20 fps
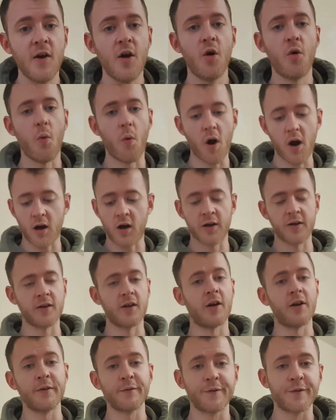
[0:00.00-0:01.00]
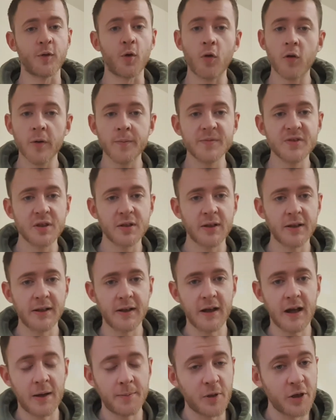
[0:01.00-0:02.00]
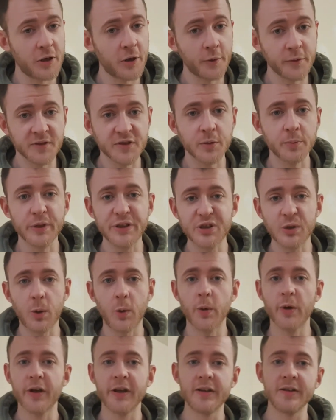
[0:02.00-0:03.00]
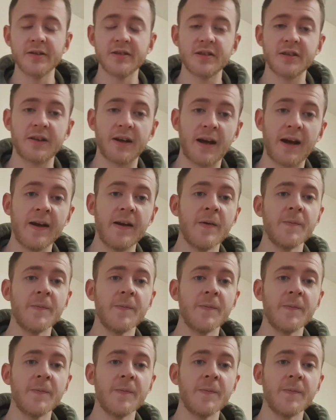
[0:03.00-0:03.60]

What online forums am I going to be talking in today?